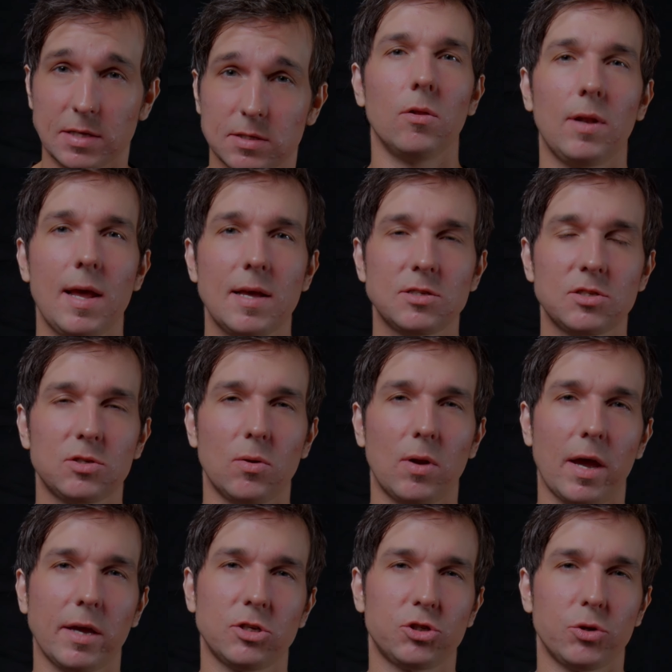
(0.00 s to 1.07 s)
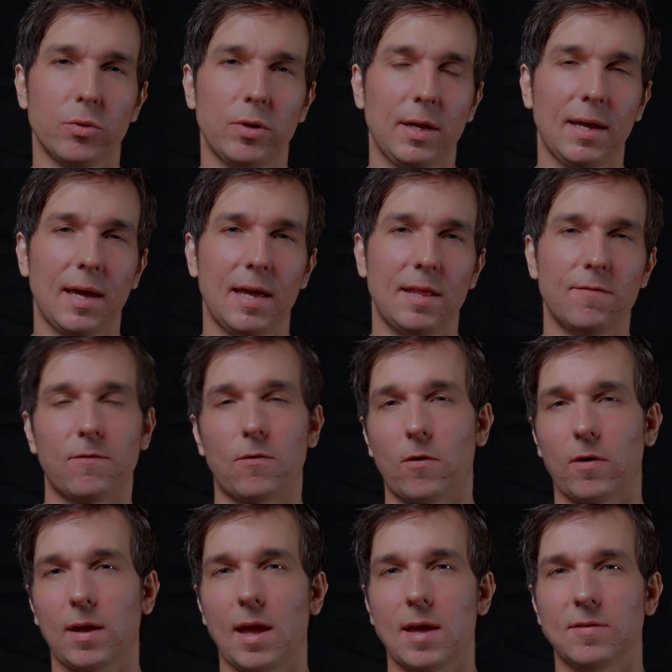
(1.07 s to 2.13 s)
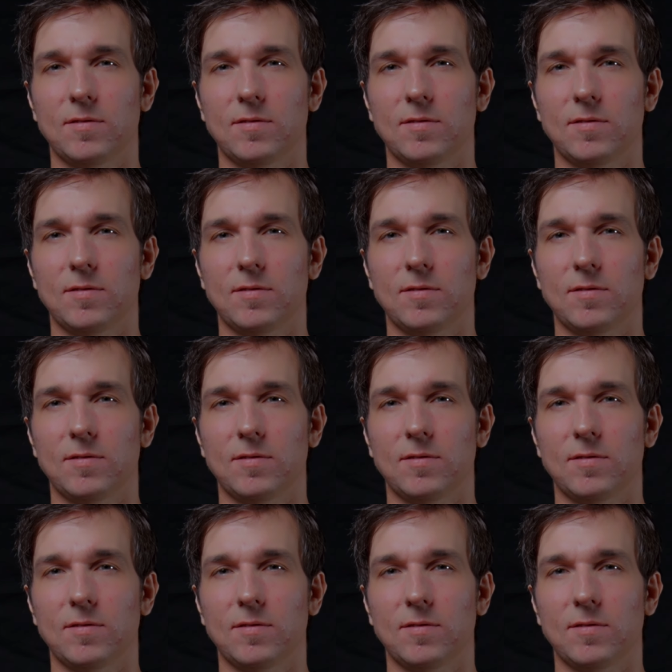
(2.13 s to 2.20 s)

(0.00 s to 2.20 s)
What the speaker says: Unless you like shooting in 4K